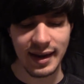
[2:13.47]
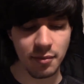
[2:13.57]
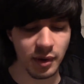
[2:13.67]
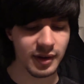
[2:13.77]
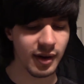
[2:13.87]

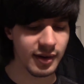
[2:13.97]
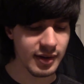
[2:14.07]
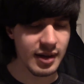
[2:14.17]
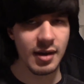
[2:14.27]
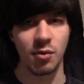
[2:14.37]
and whatnot.
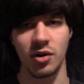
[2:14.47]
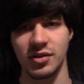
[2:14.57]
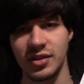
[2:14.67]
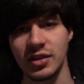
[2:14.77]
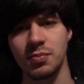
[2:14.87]

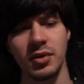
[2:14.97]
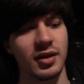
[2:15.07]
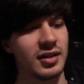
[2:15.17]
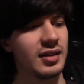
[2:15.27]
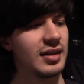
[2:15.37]
Whereas this
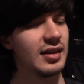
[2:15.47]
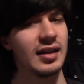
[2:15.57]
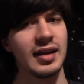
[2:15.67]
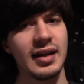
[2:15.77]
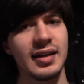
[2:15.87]
book,
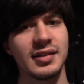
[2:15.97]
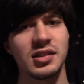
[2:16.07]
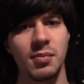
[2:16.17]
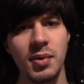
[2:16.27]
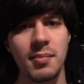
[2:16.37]

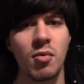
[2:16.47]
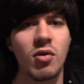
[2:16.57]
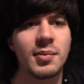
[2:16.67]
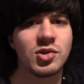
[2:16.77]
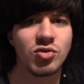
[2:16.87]
it's a bit
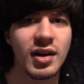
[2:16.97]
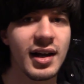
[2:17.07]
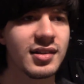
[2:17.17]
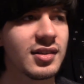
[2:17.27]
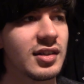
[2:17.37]
more
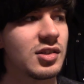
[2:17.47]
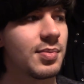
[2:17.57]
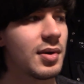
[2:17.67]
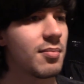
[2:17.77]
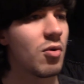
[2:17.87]
abstract. It's
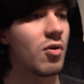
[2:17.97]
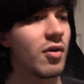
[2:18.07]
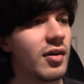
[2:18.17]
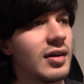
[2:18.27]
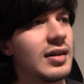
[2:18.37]
a bit
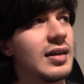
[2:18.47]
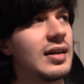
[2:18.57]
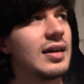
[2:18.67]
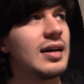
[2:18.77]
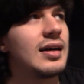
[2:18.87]
more.
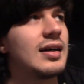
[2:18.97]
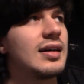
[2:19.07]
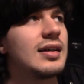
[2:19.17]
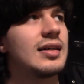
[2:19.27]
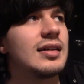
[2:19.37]

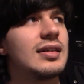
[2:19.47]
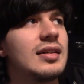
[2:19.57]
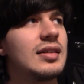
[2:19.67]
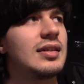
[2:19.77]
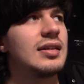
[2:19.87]

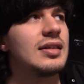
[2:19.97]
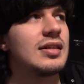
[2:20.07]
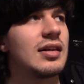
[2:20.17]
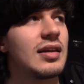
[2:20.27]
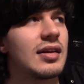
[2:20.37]

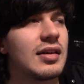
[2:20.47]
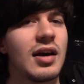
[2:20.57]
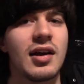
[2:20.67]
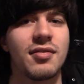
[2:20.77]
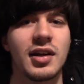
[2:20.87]

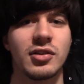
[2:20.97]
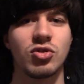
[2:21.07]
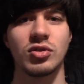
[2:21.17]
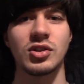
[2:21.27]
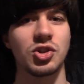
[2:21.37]
Kind of like a
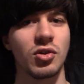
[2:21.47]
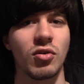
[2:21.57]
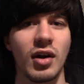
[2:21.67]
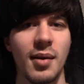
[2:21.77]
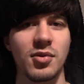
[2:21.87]
traditional
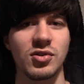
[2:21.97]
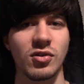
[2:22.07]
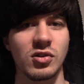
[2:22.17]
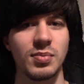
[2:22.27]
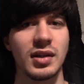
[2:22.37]
grammar, so
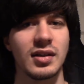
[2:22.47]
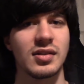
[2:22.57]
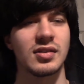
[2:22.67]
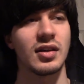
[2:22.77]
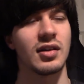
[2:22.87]
to speak,
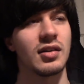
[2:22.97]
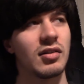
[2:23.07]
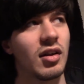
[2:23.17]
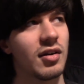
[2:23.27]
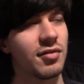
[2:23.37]
because like a
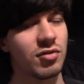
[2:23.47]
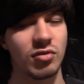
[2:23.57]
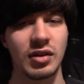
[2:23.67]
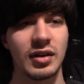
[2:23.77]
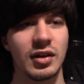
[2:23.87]
lot
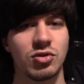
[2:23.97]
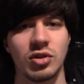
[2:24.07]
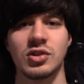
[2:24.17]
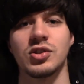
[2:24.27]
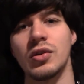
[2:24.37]
of
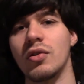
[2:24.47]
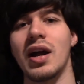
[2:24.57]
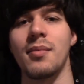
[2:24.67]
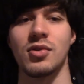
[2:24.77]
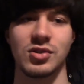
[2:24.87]
traditional
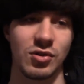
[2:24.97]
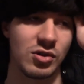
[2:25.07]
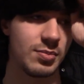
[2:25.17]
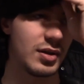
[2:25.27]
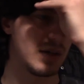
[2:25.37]
grammars, so
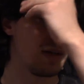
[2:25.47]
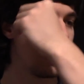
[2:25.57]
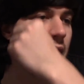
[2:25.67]
to speak,